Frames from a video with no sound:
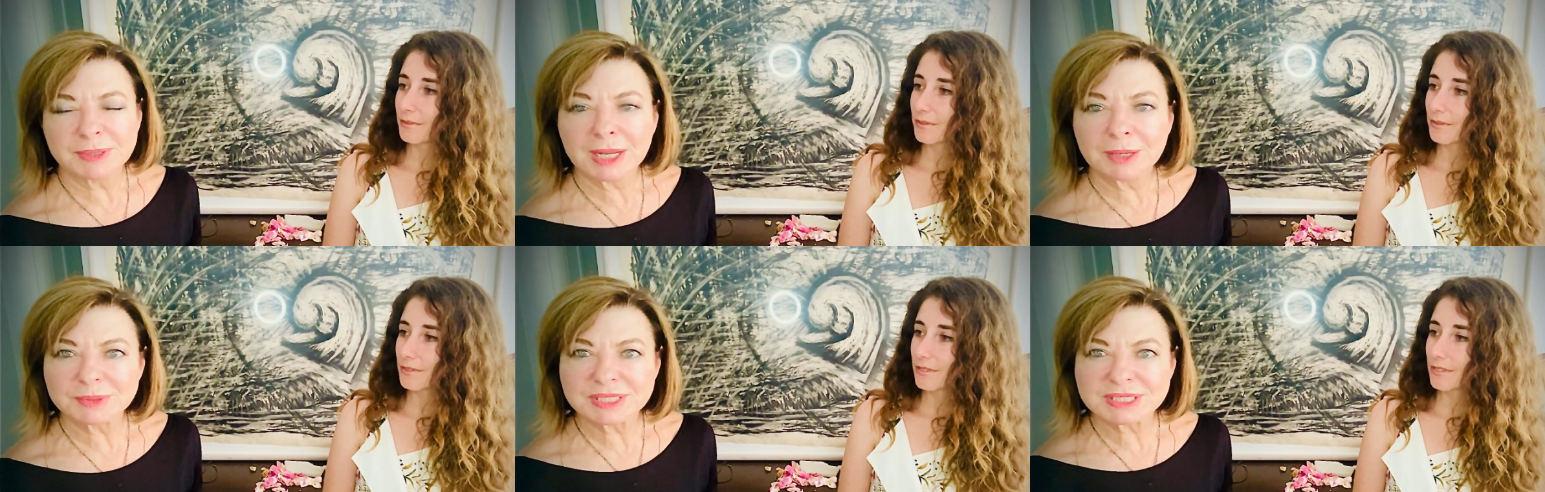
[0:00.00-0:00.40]

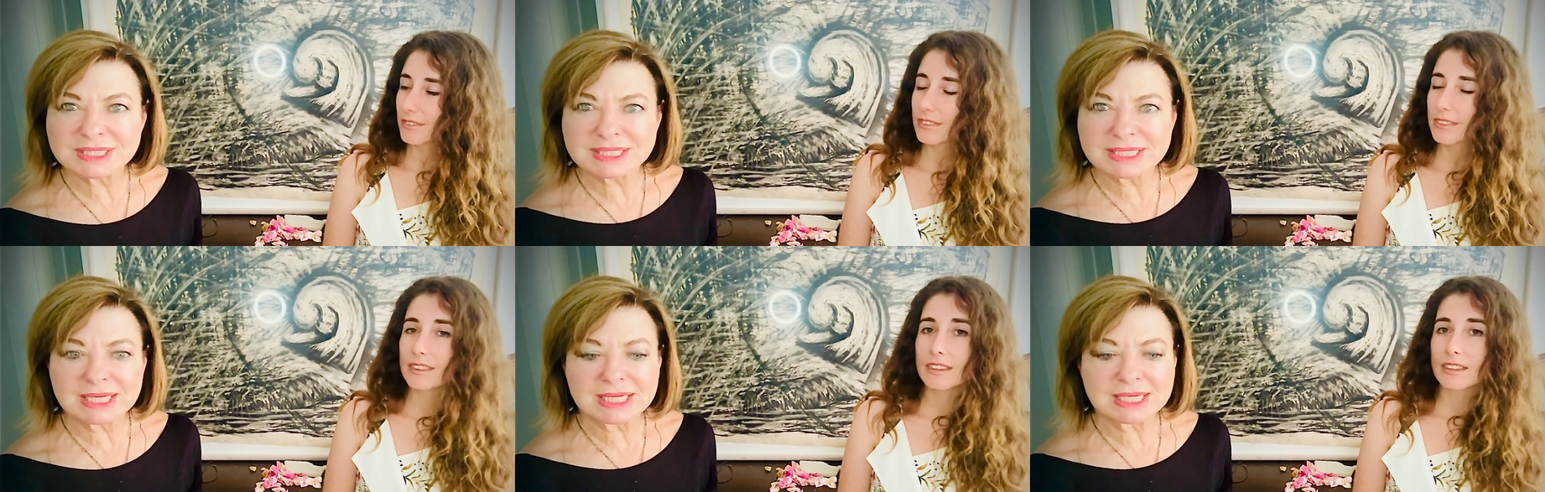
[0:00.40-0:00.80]
Speaker 1: be able to
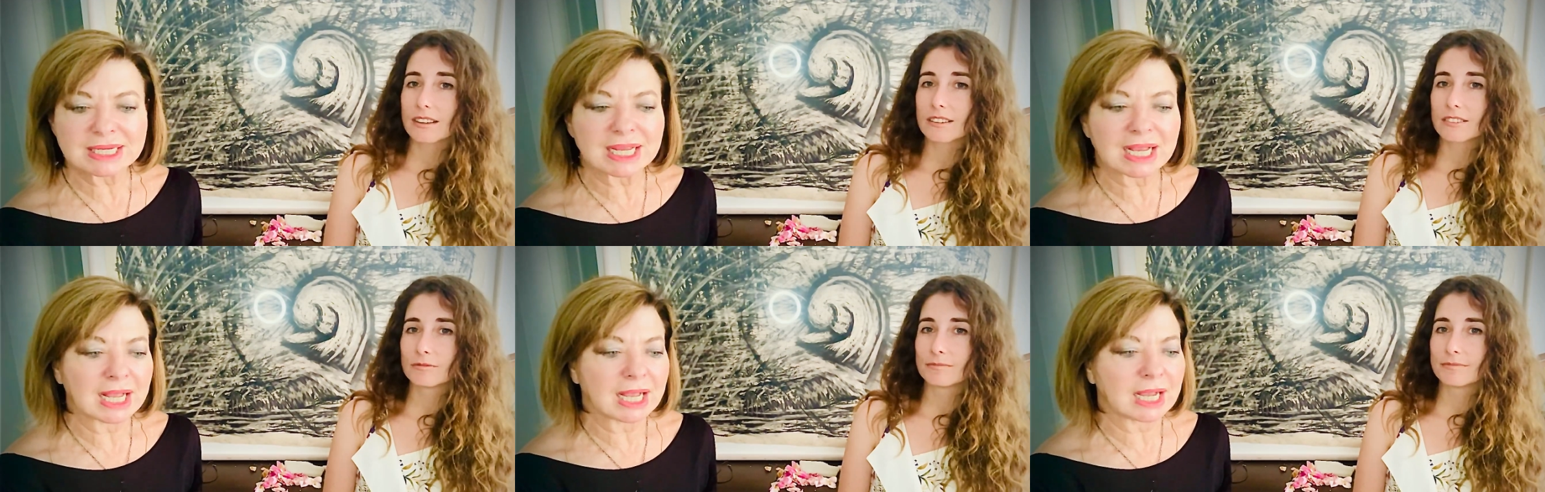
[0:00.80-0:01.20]

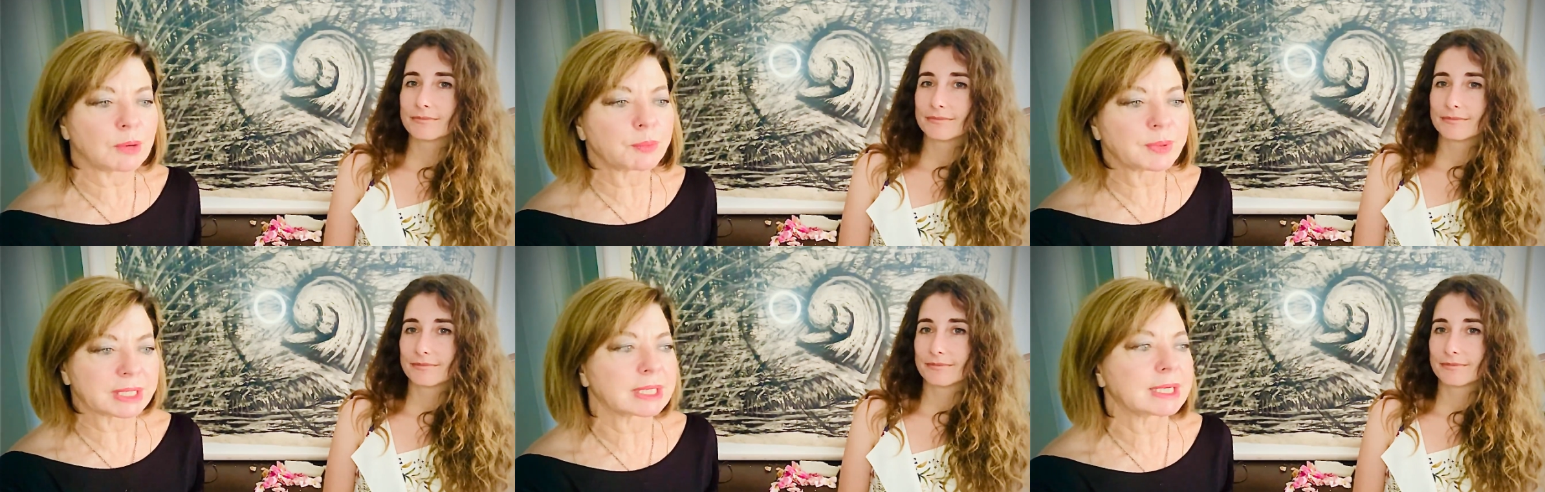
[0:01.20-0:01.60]
see
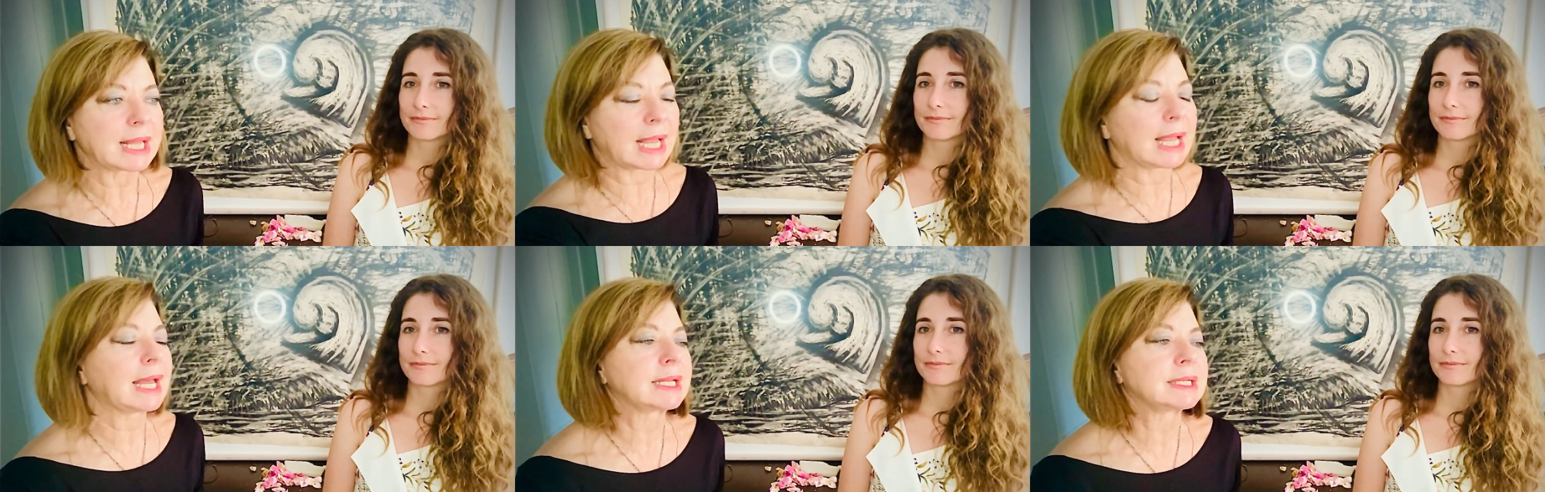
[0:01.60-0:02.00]
how we
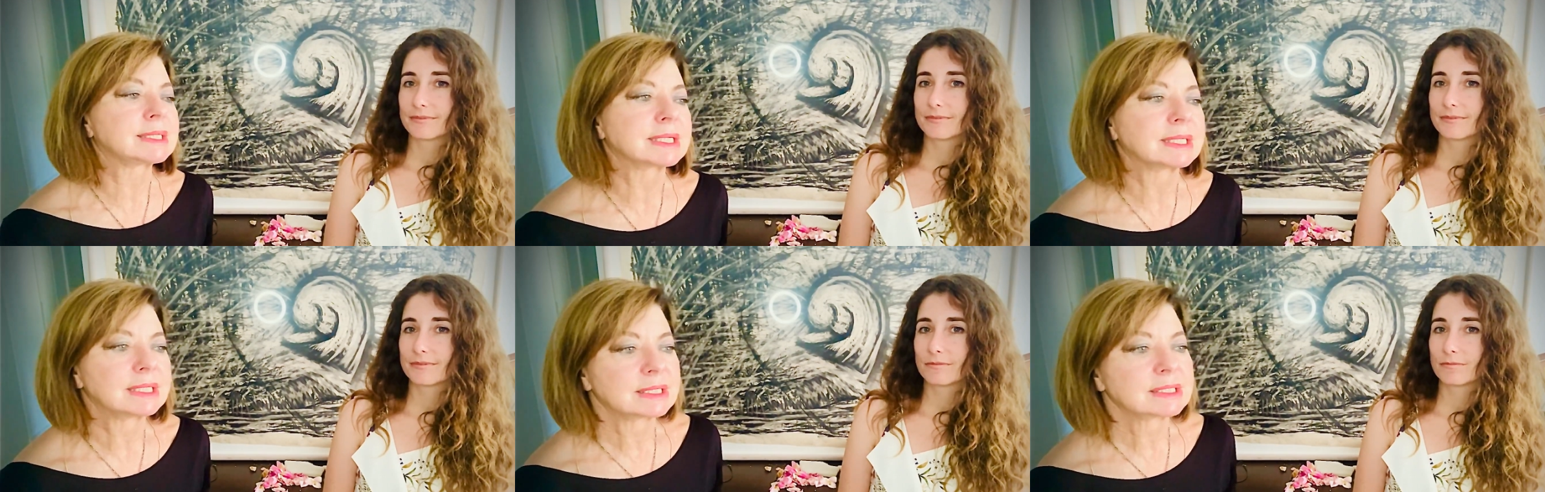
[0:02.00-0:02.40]
can
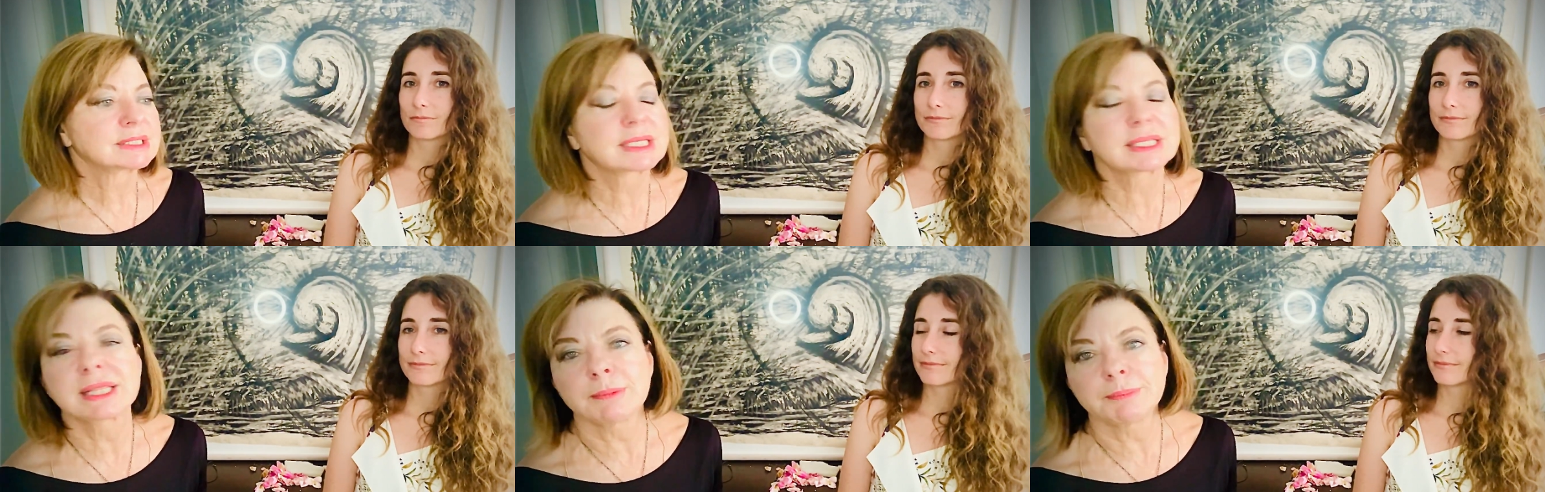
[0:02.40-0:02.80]
add
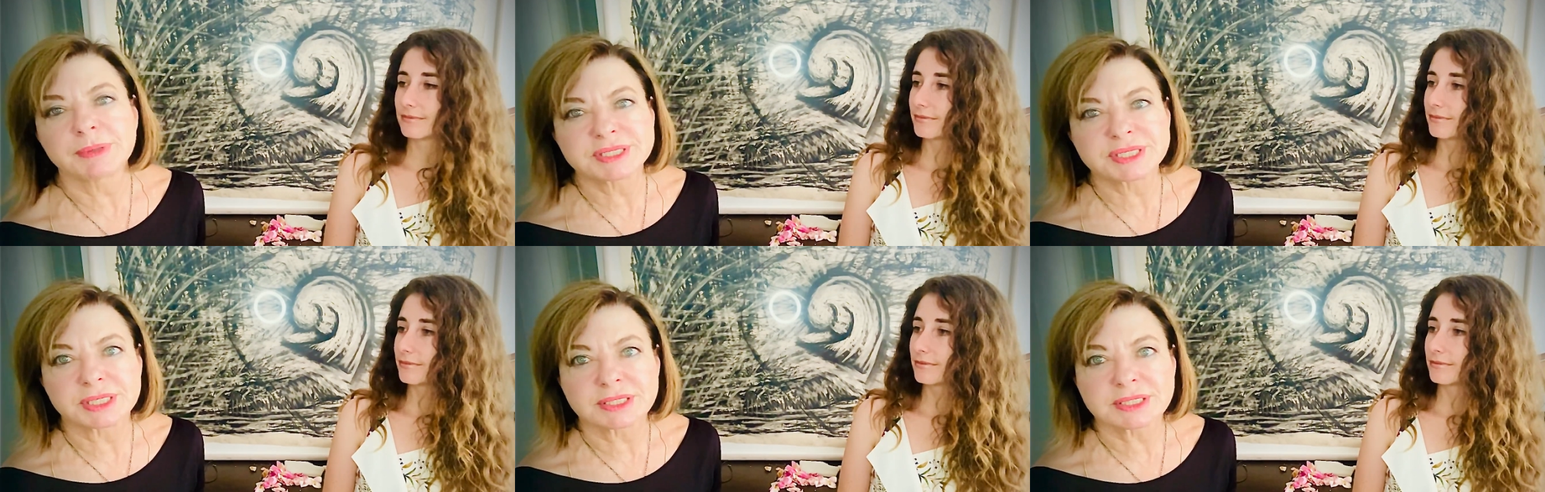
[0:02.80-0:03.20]
to their
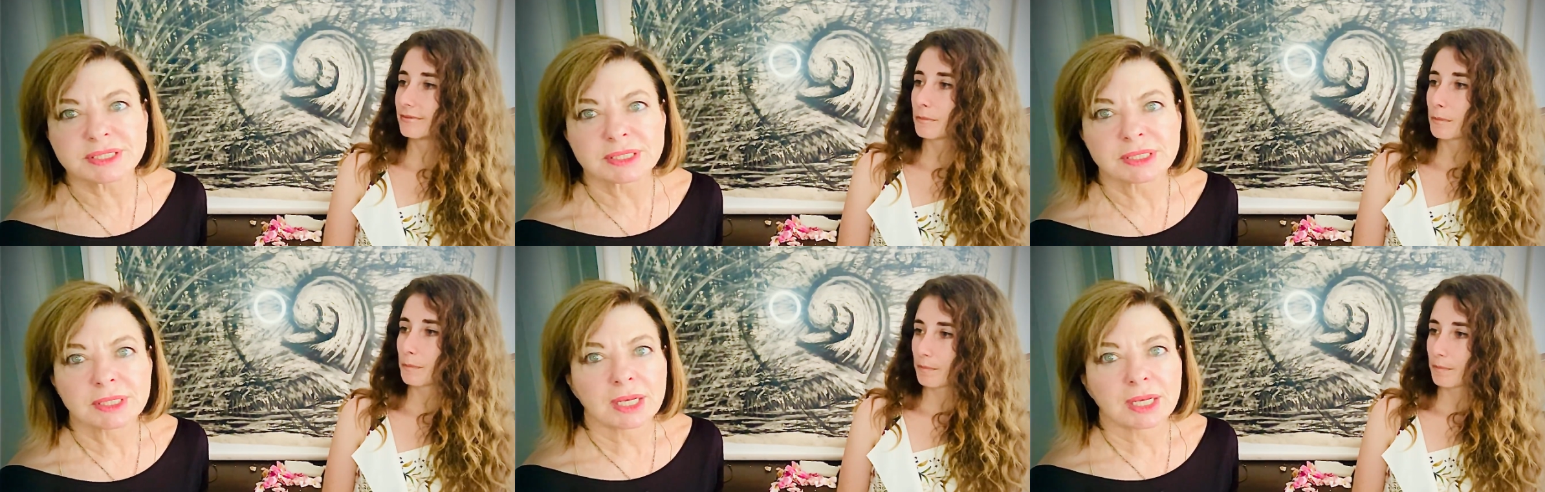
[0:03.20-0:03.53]
business.